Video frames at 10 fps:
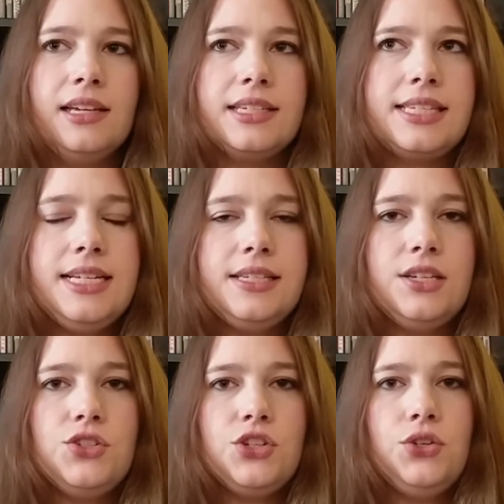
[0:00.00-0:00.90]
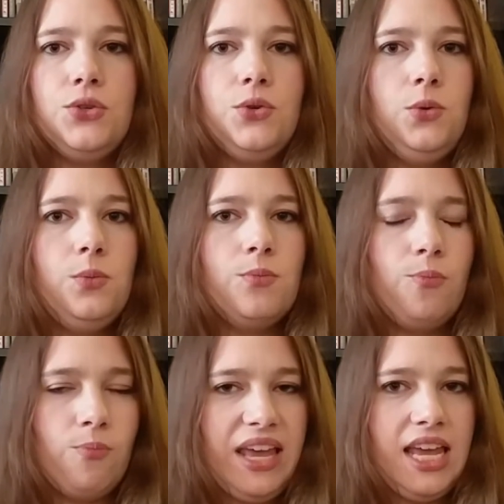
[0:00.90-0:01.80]
Season 2,
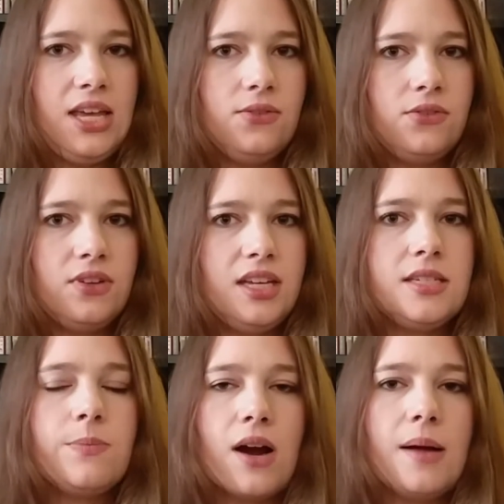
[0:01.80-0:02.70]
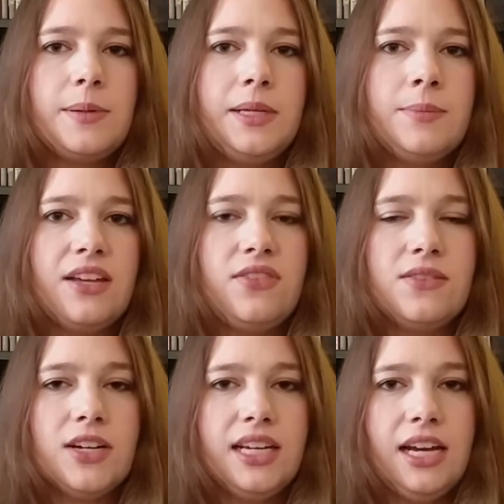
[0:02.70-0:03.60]
Maeve is probably my
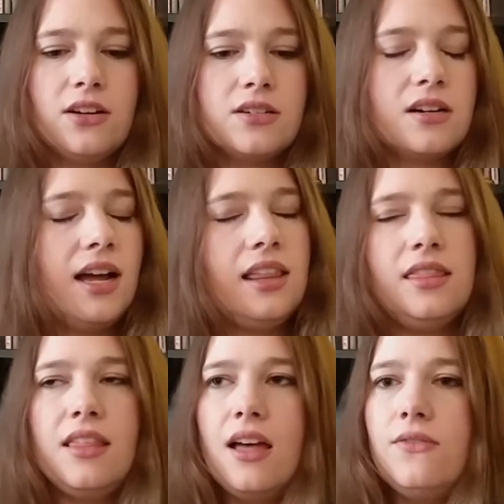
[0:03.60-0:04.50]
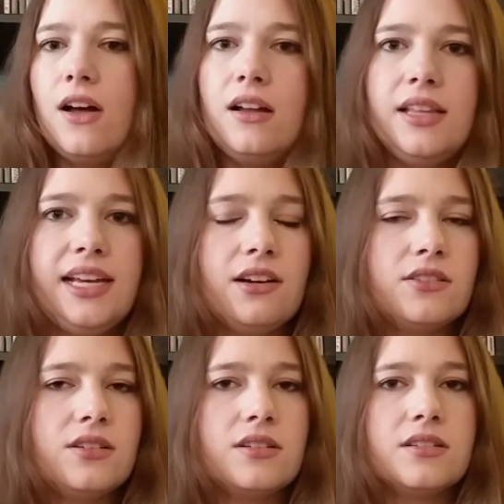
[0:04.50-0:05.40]
favorite character. I love all the
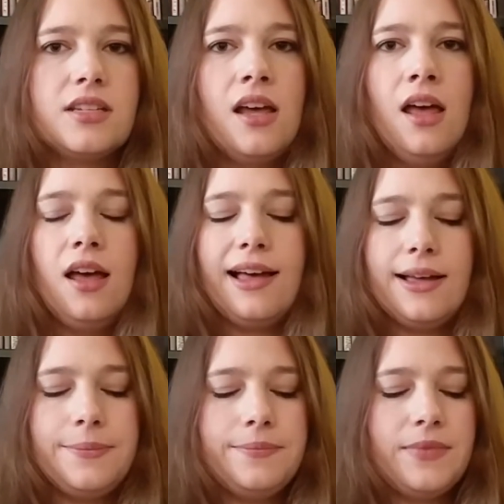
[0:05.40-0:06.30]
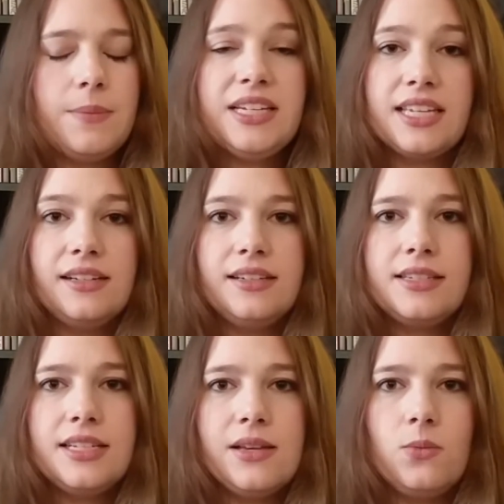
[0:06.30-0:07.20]
characters. I'm excited to
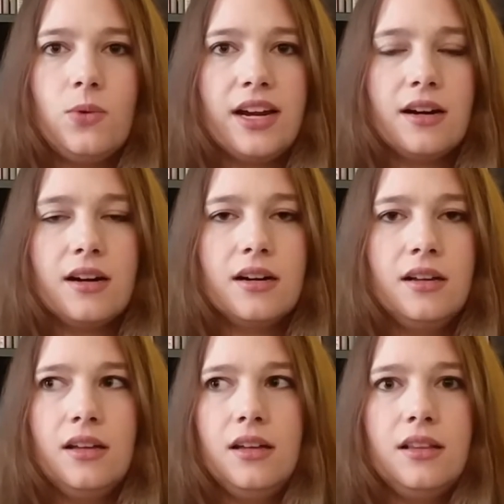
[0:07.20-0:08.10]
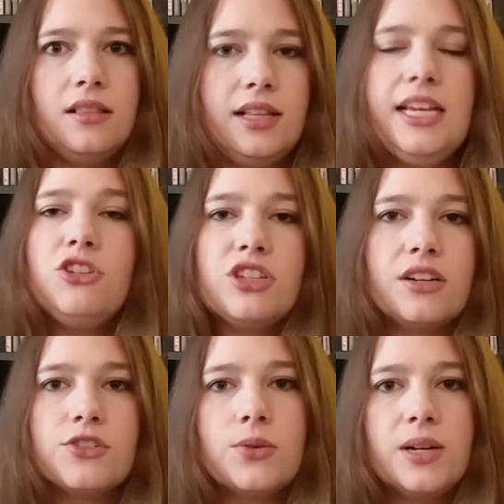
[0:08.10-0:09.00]
see where each of
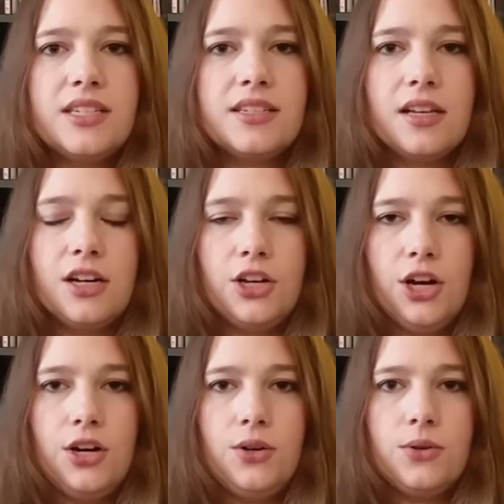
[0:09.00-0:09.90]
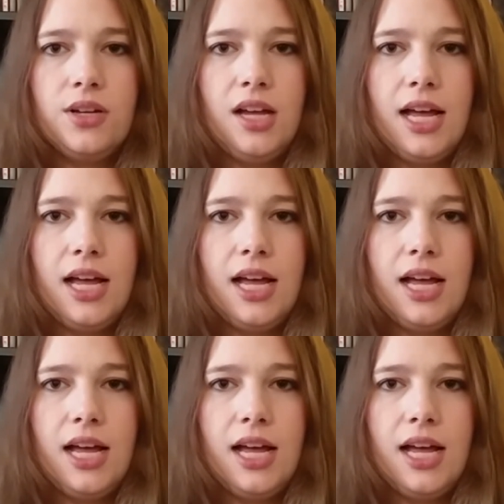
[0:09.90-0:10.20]
their stories is going to go